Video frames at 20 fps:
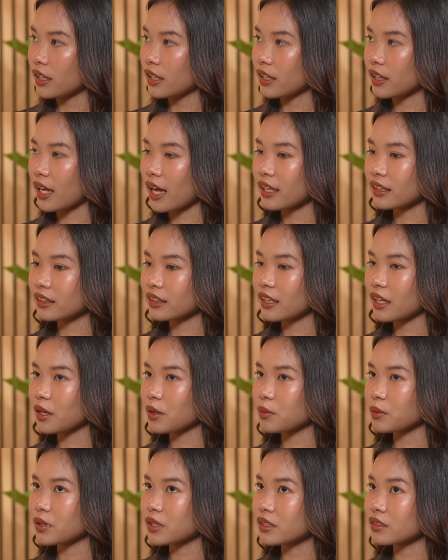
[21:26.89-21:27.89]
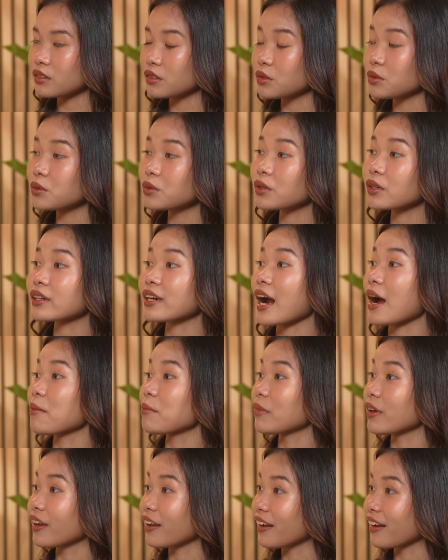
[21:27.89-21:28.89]
that they would do
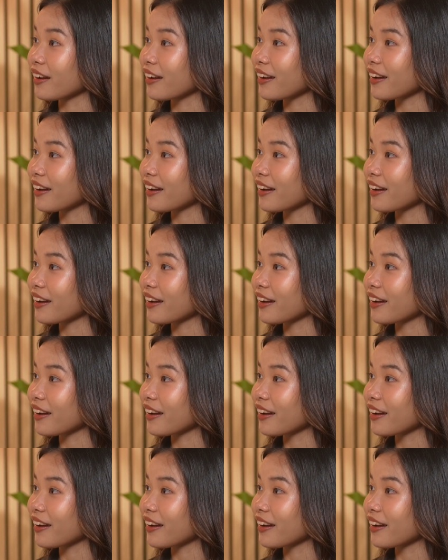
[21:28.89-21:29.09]
cramming